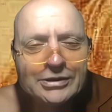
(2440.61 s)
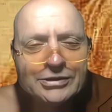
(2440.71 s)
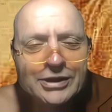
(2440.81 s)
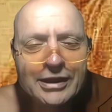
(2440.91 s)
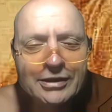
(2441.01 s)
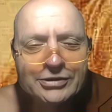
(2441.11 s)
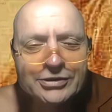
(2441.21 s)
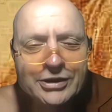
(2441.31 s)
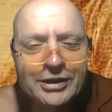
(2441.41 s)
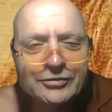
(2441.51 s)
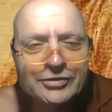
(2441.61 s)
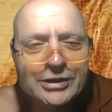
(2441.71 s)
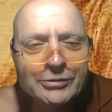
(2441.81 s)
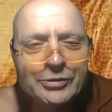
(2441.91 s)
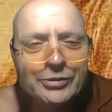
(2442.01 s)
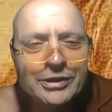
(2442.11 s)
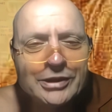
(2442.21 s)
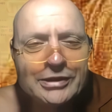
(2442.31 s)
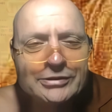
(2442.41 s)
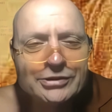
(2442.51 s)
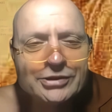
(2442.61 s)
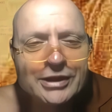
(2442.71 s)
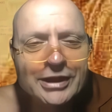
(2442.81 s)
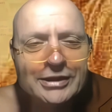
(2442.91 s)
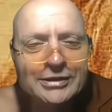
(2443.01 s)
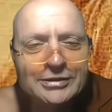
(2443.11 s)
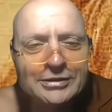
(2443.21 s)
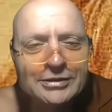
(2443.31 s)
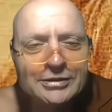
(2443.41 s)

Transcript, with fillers: tell ourselves that we really understand